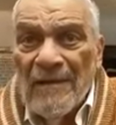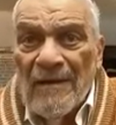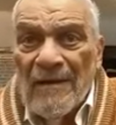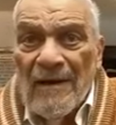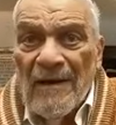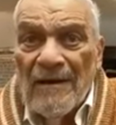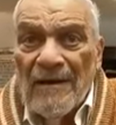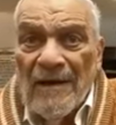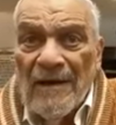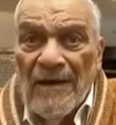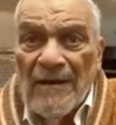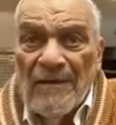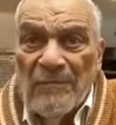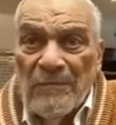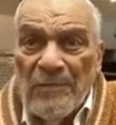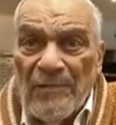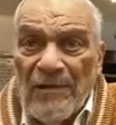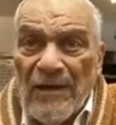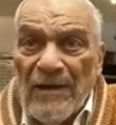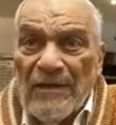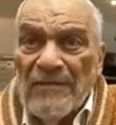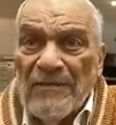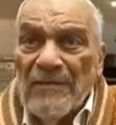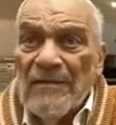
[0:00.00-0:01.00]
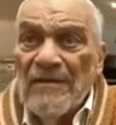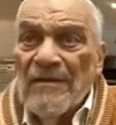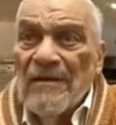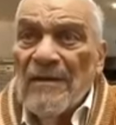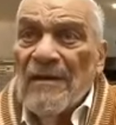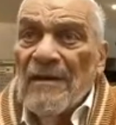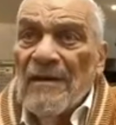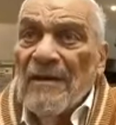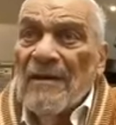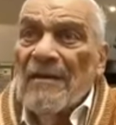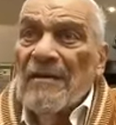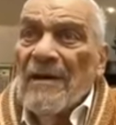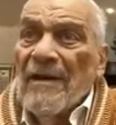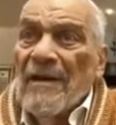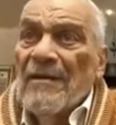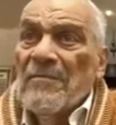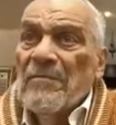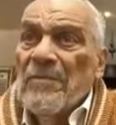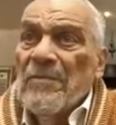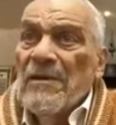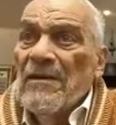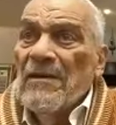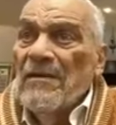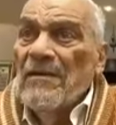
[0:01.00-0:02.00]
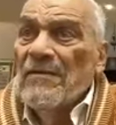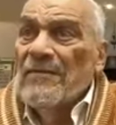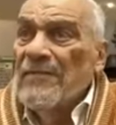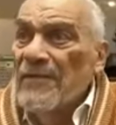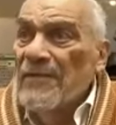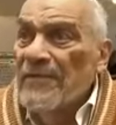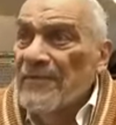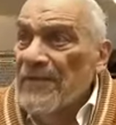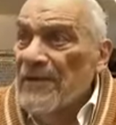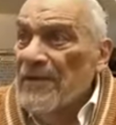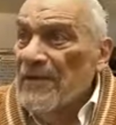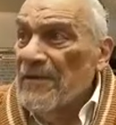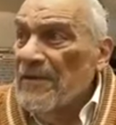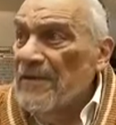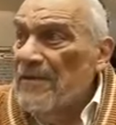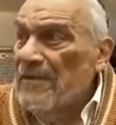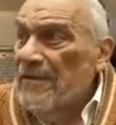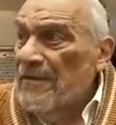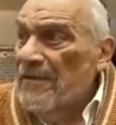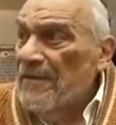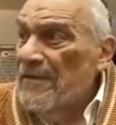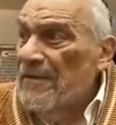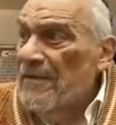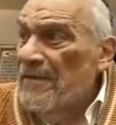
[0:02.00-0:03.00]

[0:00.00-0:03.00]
are not present and are not being fulfilled